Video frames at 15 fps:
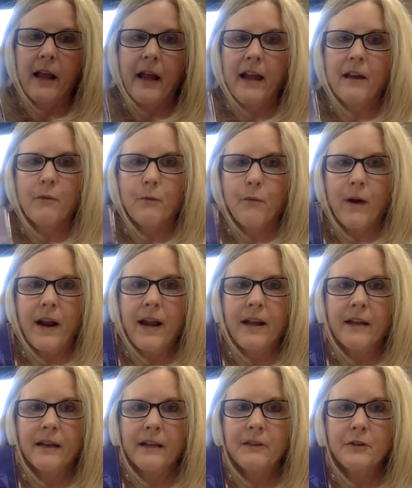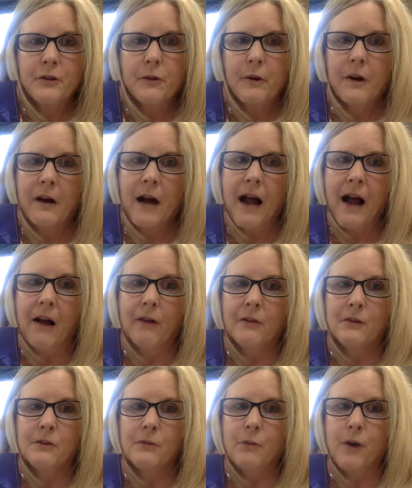And ran into her
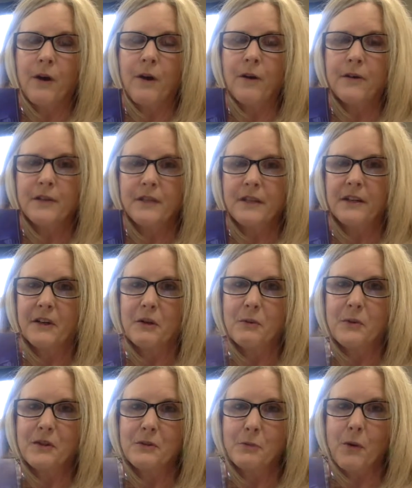house where her dinner was